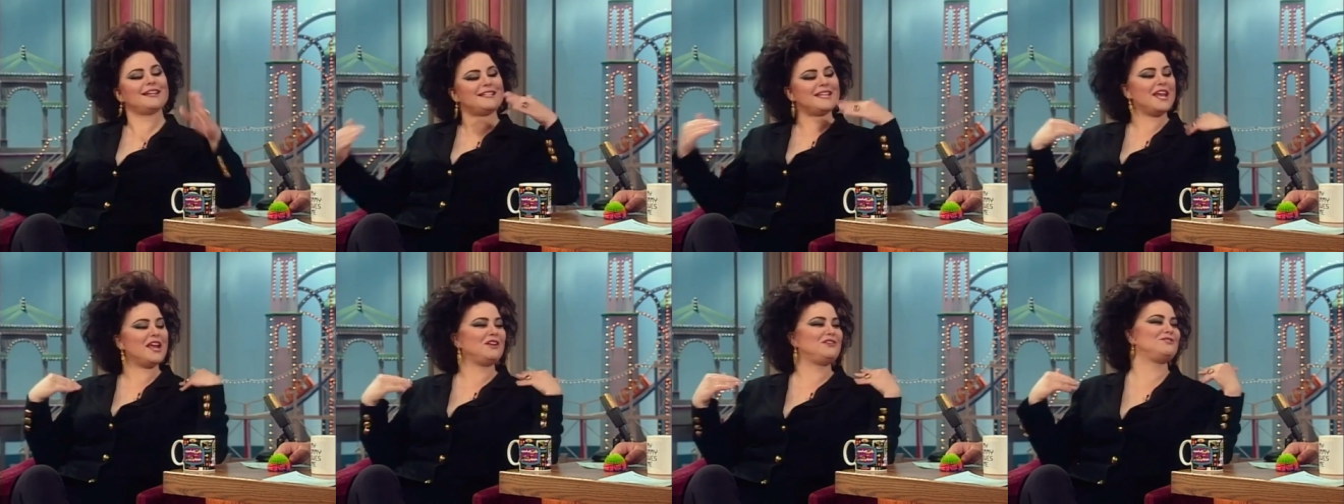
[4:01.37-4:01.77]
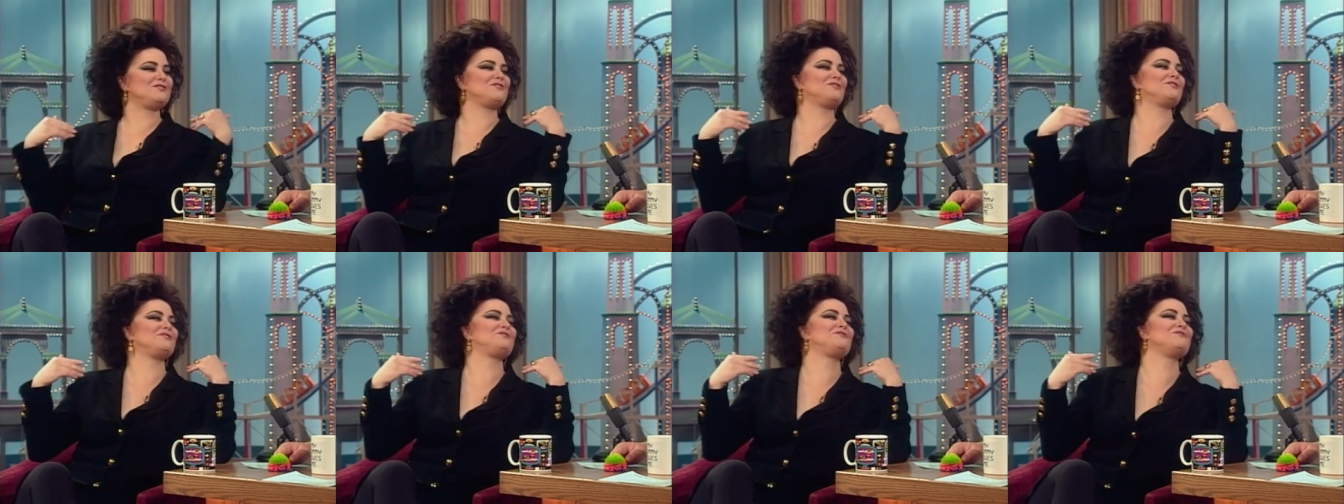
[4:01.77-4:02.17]
to teach
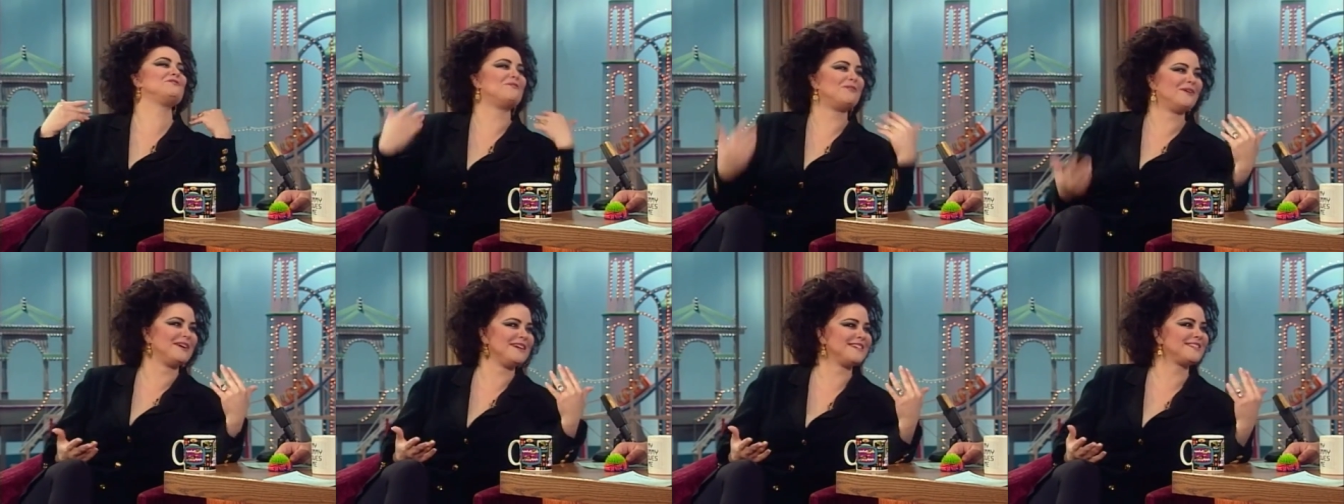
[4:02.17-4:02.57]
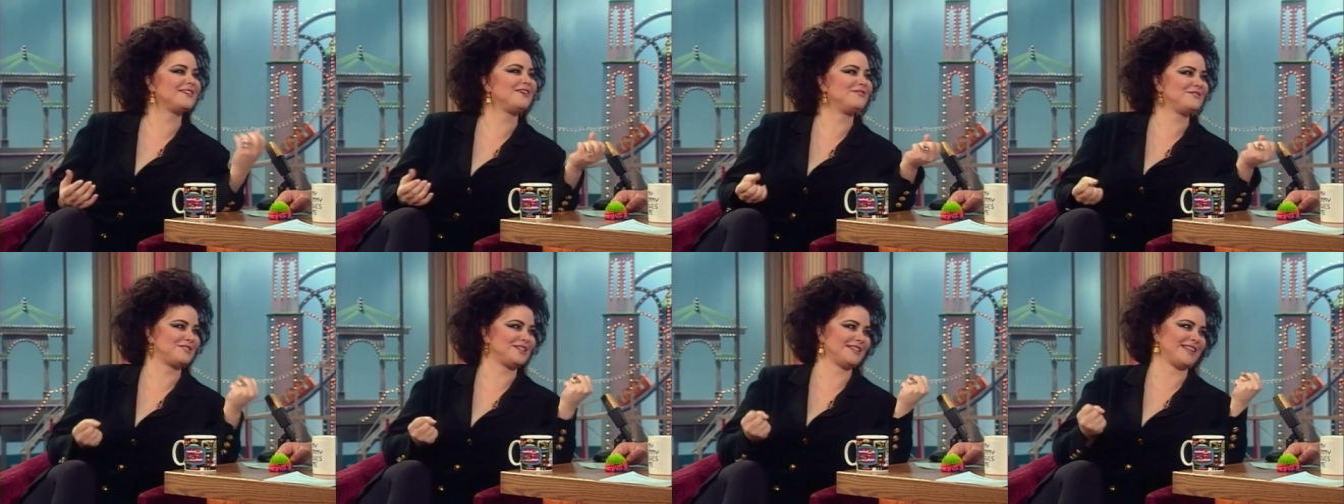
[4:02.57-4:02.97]
you the joys
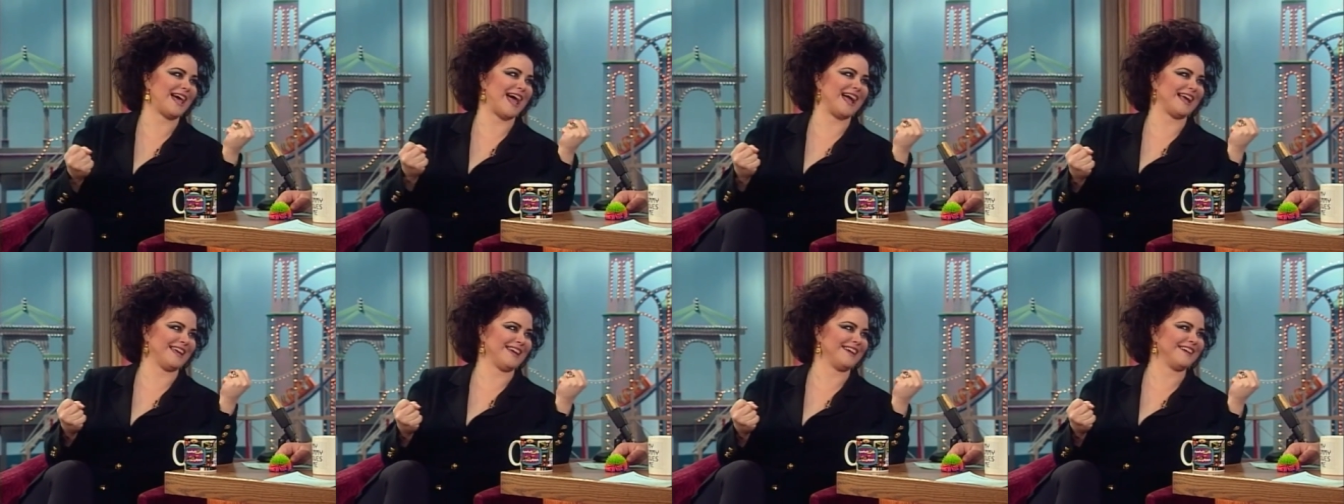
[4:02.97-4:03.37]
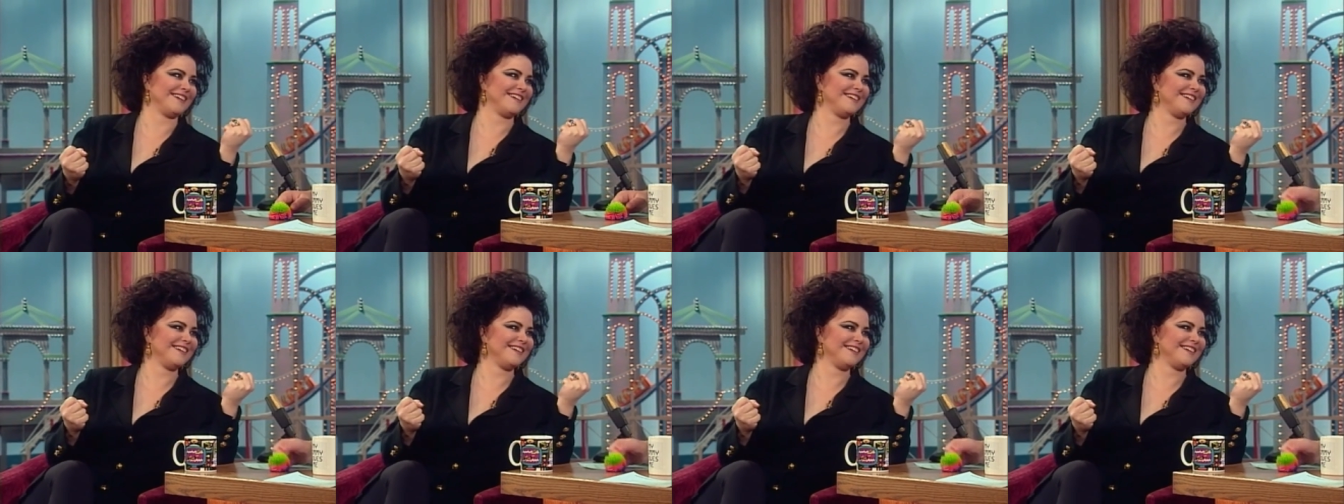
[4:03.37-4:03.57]
of shellacking.